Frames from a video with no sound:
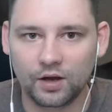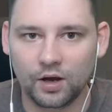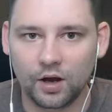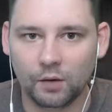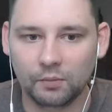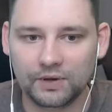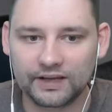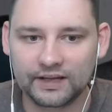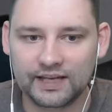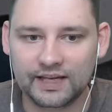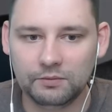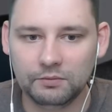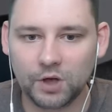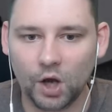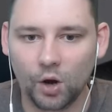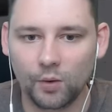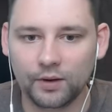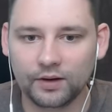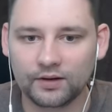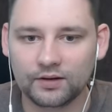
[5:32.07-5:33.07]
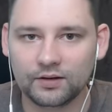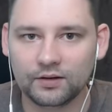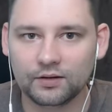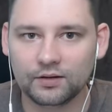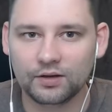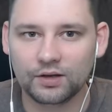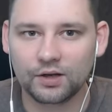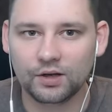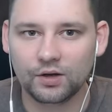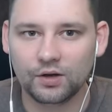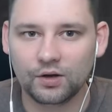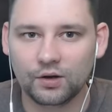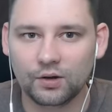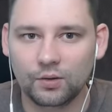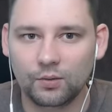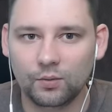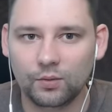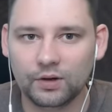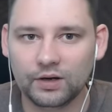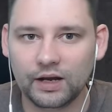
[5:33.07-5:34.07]
I'm going to keep going.
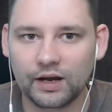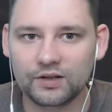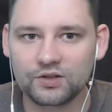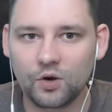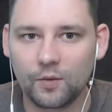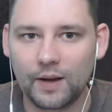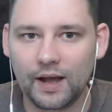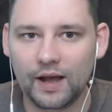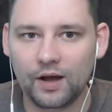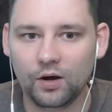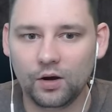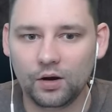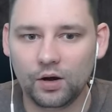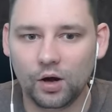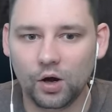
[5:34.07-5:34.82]
We're going to about